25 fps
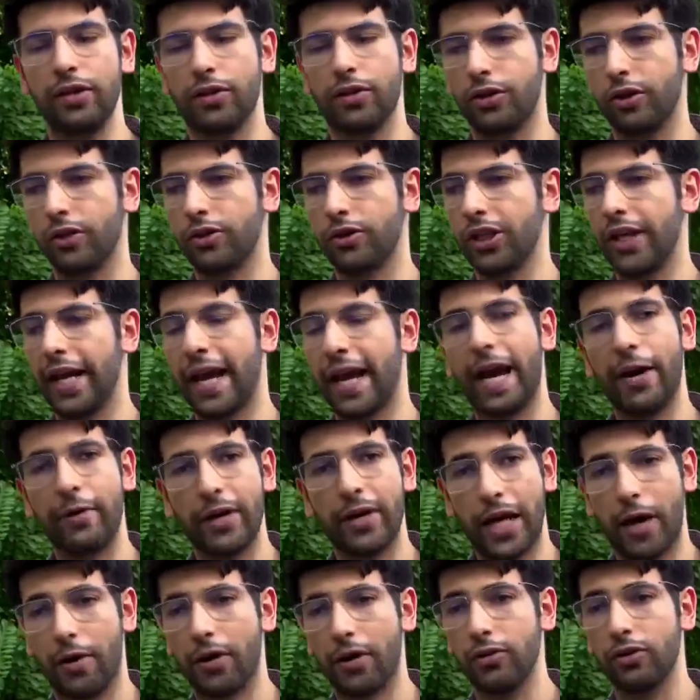to
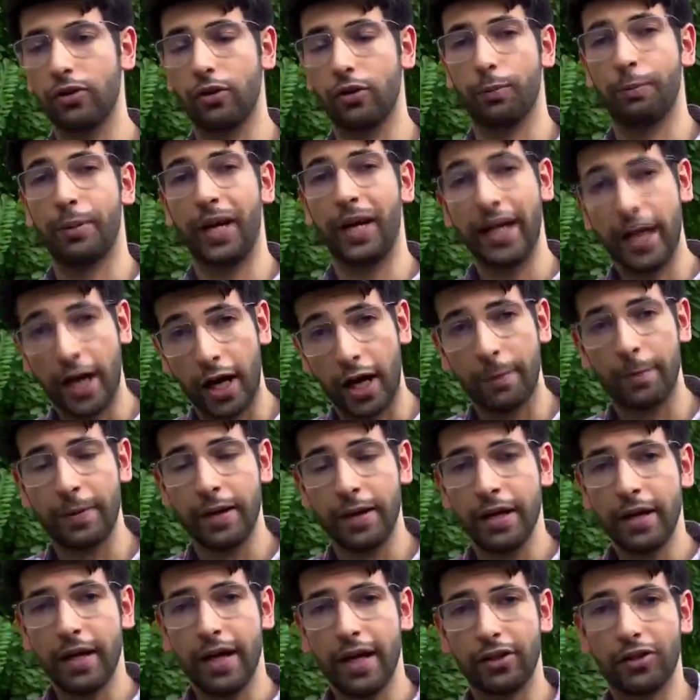carry on, to pick up,
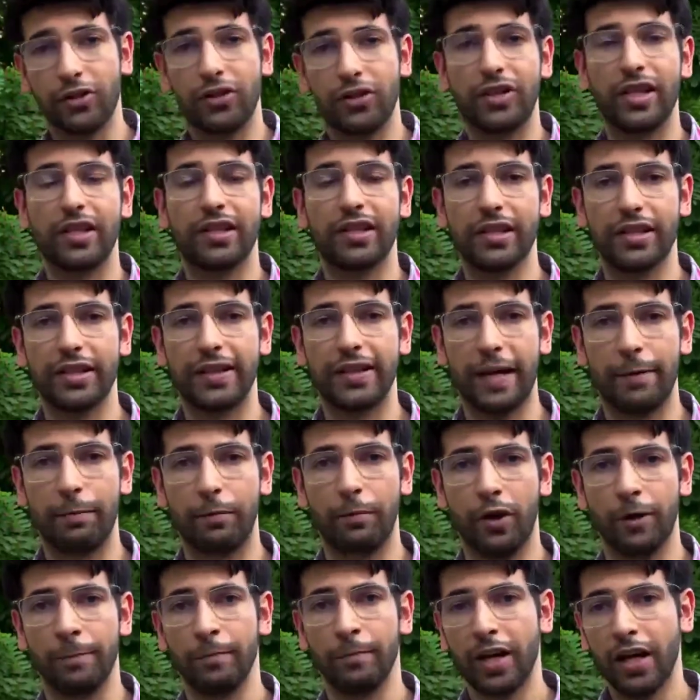and to
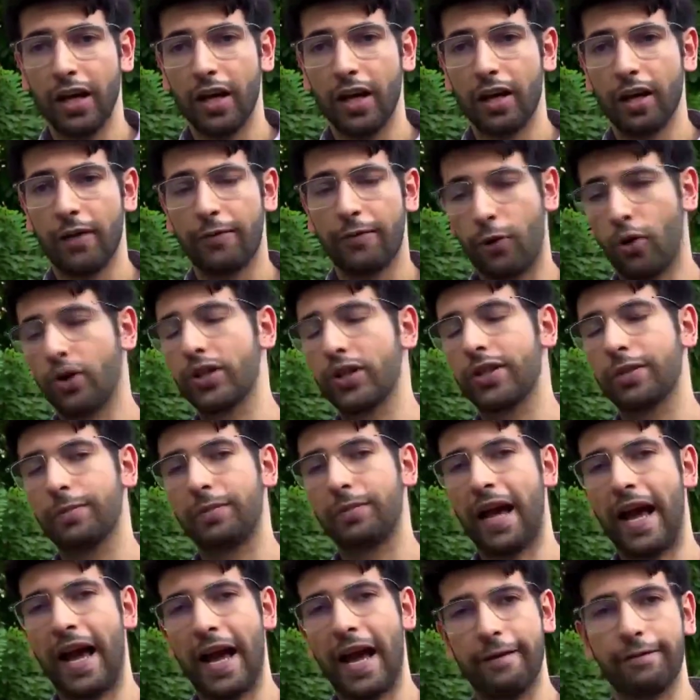disassemble. Of course,
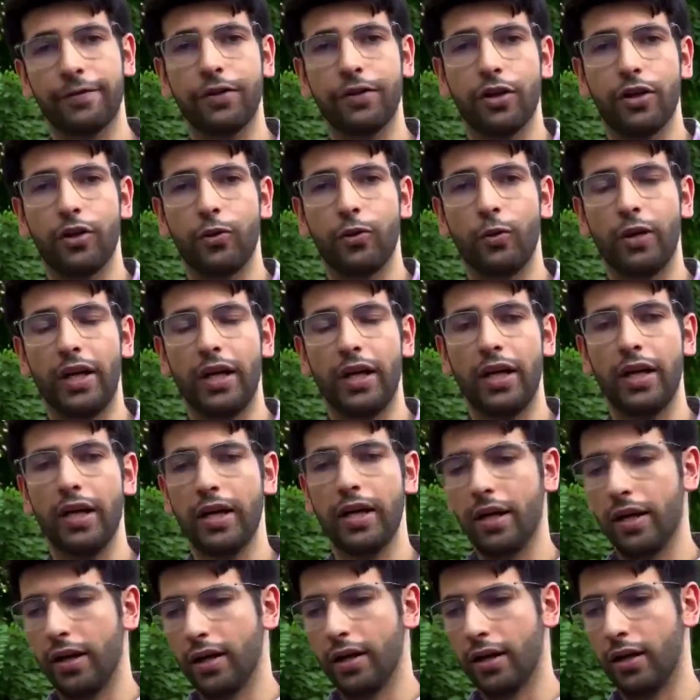after we
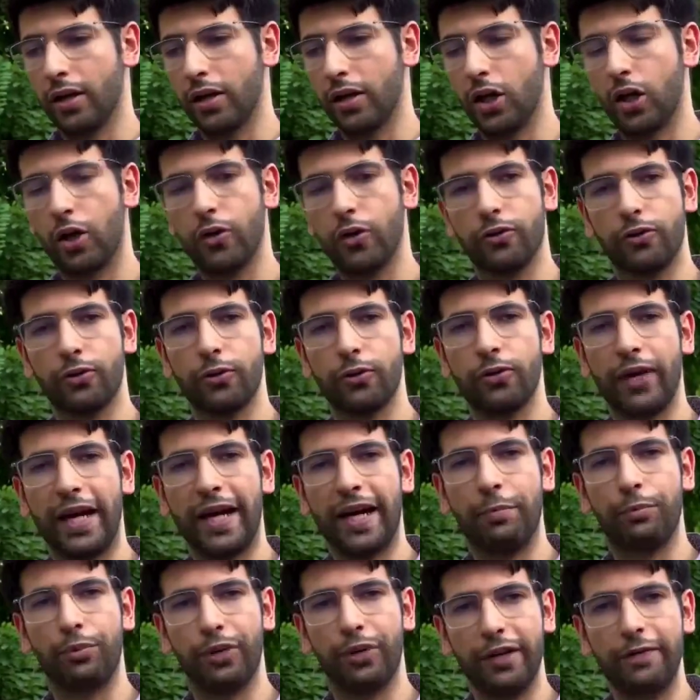go through a
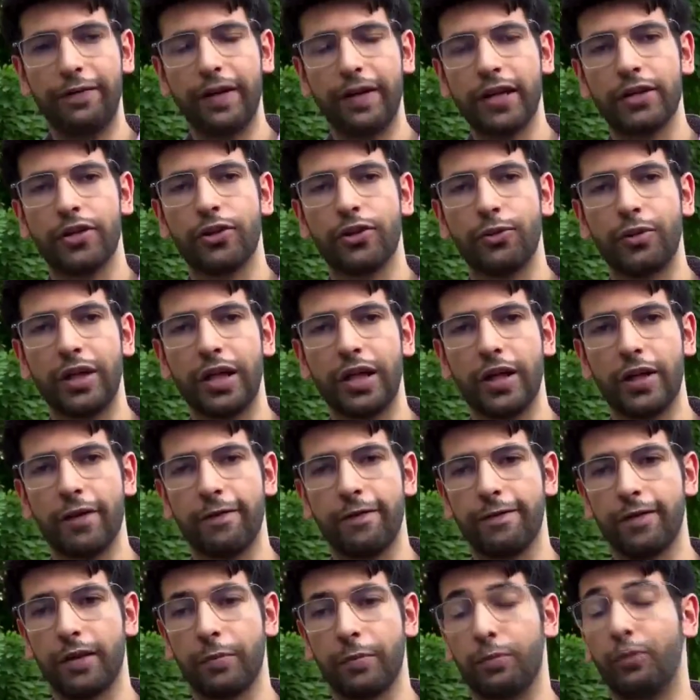
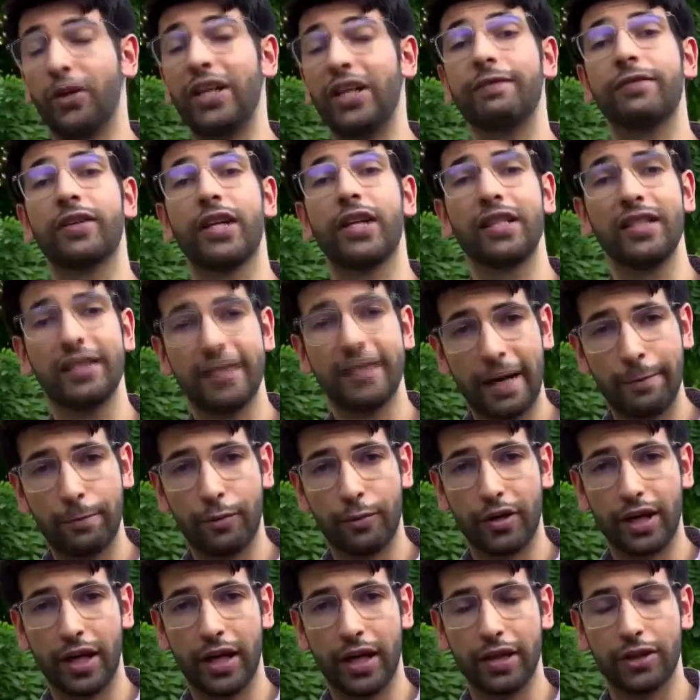brief
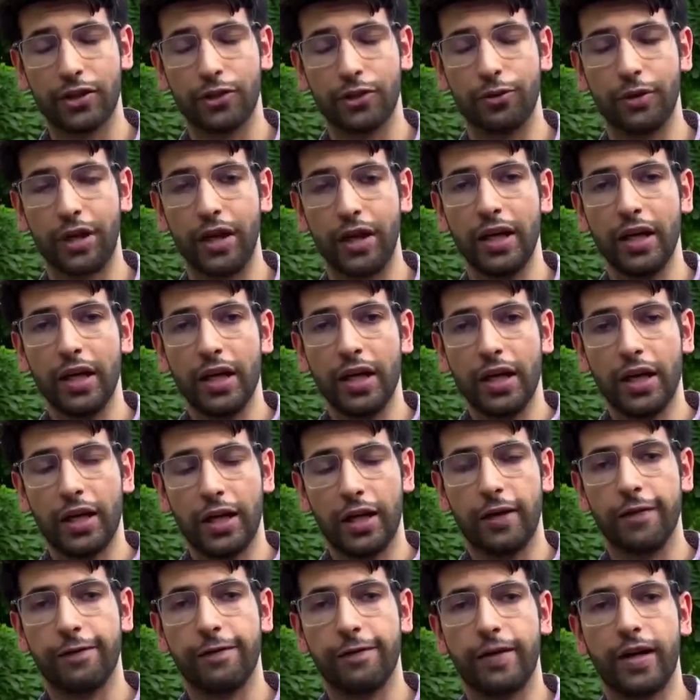contemporary history
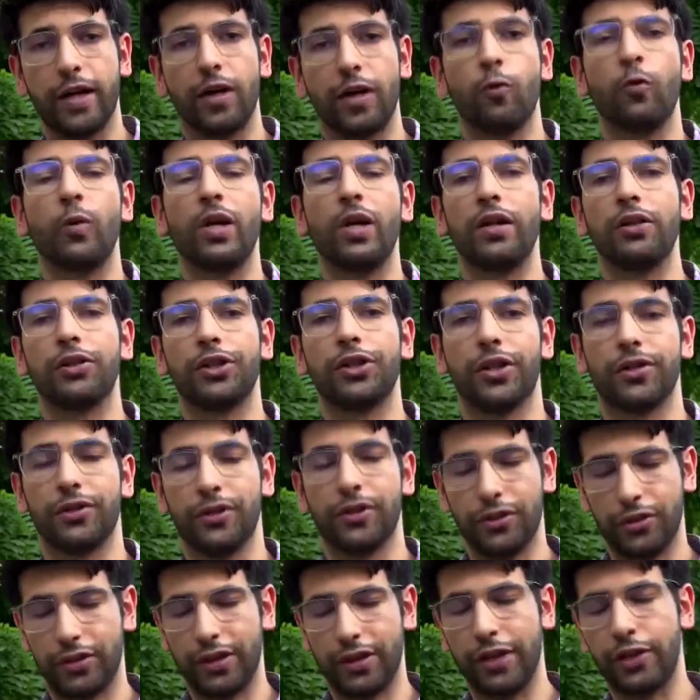of
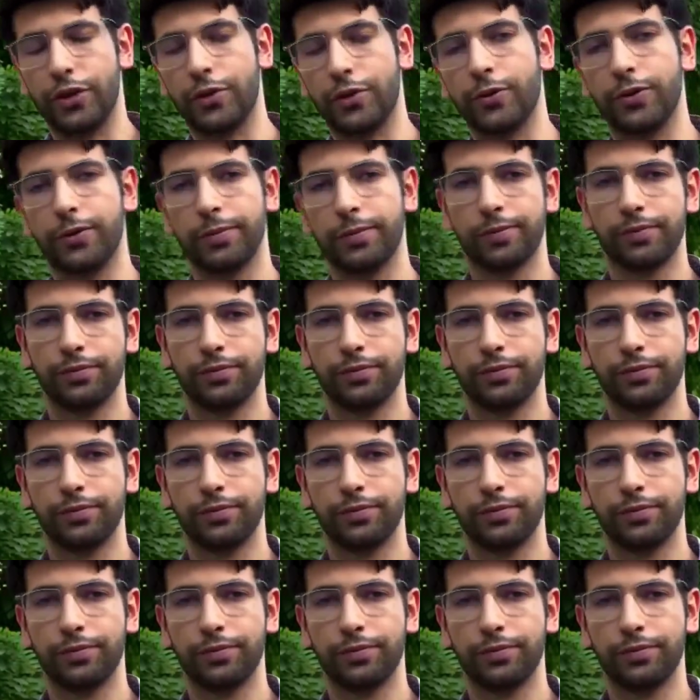wheelchairs. Stay tuned.